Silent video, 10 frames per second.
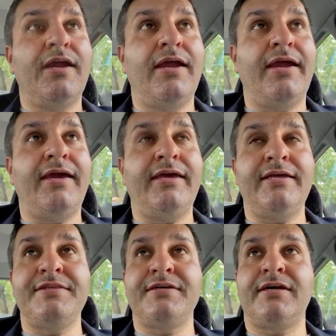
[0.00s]

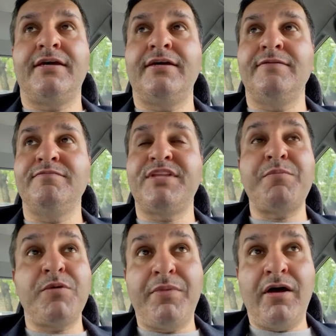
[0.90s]
and
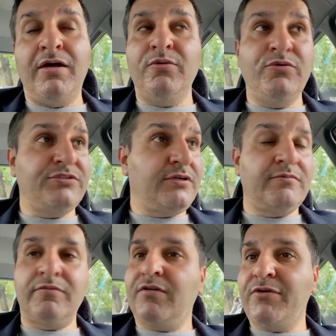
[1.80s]
Demba Ba, who was a
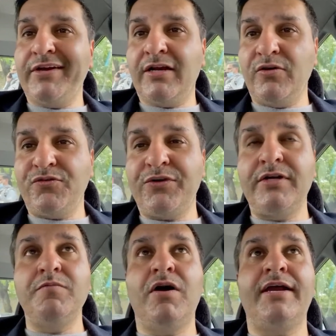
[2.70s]
very close friend
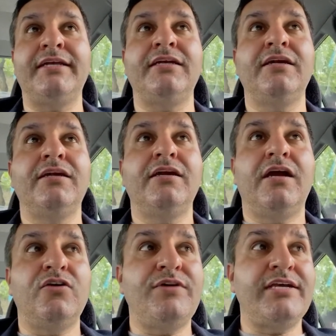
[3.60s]
of mine,
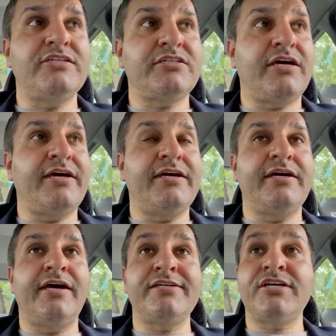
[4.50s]
arranged
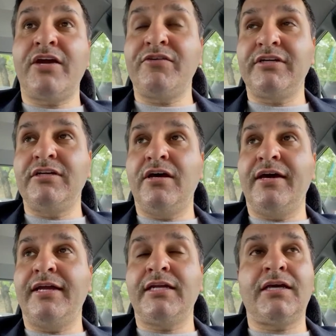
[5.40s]
a charity
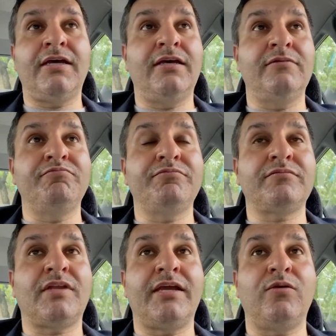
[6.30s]
night.
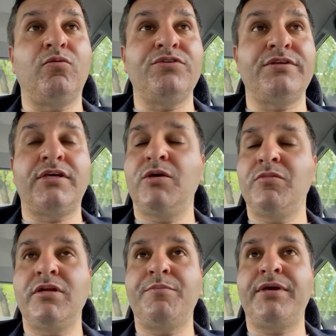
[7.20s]
It was the
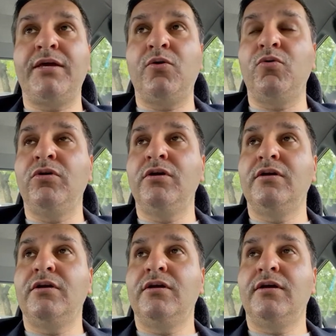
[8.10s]
Human Appeal
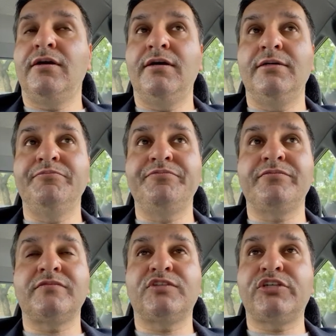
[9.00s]

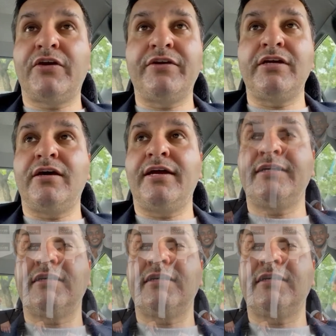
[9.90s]
charity night,